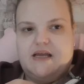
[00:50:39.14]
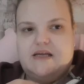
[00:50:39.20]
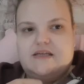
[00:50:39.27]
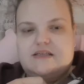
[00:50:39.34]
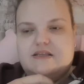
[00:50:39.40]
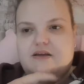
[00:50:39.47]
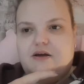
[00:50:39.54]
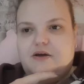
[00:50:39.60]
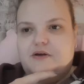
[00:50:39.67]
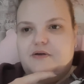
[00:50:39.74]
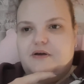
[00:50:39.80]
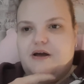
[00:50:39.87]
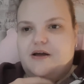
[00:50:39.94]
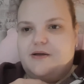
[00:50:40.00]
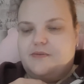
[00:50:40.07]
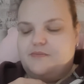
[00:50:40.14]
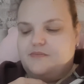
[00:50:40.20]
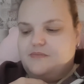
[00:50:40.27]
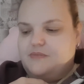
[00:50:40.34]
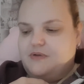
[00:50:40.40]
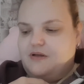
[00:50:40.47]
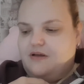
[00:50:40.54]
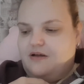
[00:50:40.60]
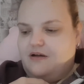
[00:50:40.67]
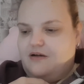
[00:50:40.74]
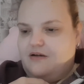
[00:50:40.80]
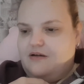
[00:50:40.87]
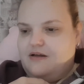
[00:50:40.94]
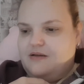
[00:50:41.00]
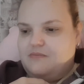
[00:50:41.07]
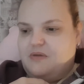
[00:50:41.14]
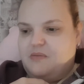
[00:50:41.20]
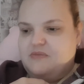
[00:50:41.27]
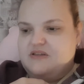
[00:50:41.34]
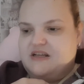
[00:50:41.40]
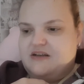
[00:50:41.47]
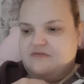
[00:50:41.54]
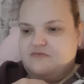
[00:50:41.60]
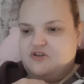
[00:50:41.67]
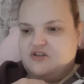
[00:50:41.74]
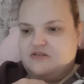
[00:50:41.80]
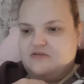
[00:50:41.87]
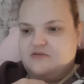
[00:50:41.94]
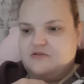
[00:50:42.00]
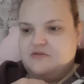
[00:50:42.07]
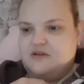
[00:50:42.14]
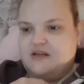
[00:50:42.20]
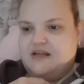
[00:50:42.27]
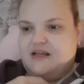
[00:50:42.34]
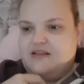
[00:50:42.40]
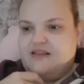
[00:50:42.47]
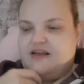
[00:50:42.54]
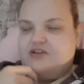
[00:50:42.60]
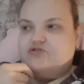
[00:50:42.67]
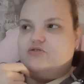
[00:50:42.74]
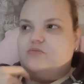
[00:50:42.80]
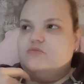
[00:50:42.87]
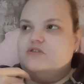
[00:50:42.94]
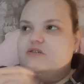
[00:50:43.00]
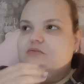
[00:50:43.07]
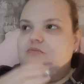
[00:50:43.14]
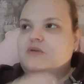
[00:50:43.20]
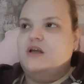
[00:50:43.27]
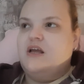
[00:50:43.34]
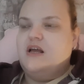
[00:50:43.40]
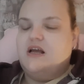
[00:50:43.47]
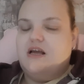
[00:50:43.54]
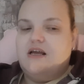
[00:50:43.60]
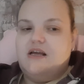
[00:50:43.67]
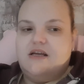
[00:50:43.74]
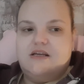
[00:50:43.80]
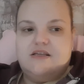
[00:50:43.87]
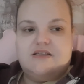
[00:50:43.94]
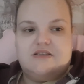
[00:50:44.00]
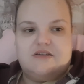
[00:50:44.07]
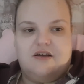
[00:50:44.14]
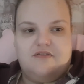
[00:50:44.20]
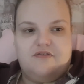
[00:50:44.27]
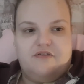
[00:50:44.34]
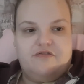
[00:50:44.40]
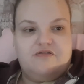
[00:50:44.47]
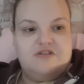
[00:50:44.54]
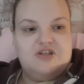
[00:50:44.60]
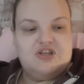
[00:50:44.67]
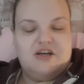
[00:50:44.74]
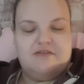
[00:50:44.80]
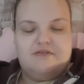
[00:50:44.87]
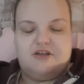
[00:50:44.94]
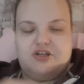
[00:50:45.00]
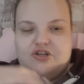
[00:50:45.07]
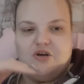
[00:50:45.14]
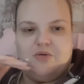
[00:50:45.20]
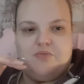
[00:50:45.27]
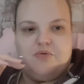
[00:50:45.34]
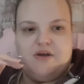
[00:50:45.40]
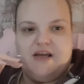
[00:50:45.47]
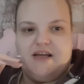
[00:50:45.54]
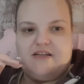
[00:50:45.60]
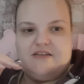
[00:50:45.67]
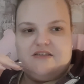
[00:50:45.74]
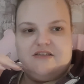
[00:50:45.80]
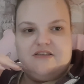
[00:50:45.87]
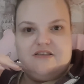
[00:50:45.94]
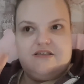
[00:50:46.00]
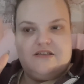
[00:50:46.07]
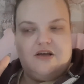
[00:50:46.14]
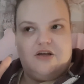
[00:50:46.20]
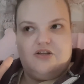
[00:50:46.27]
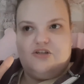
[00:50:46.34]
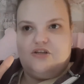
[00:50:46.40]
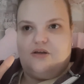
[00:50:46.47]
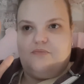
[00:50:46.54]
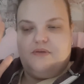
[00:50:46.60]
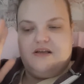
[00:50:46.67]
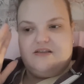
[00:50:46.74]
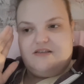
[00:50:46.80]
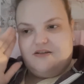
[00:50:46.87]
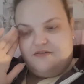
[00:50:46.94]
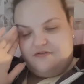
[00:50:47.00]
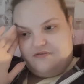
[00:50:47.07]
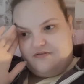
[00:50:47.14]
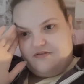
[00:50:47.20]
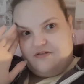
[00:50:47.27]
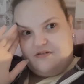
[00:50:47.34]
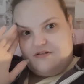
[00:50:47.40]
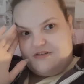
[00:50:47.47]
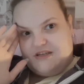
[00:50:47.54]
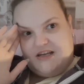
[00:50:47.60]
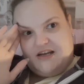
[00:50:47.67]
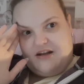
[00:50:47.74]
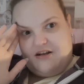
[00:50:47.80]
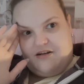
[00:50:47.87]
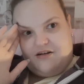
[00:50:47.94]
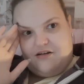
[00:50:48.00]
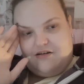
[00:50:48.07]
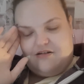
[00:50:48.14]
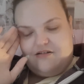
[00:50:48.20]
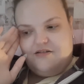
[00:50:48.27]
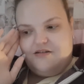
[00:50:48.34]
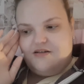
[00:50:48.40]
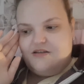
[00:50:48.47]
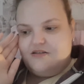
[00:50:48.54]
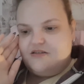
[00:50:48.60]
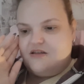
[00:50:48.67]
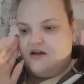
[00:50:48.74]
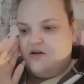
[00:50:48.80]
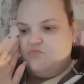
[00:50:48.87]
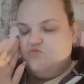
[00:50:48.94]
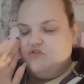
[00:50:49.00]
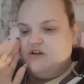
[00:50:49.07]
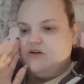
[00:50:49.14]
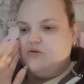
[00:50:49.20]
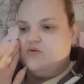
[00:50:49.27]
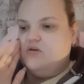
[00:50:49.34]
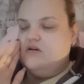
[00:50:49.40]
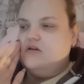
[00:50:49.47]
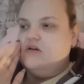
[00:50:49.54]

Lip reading: So Mum and Dad have just, they dropped some stuff off at the charity shop. We had such a massive declutter. It's unreal.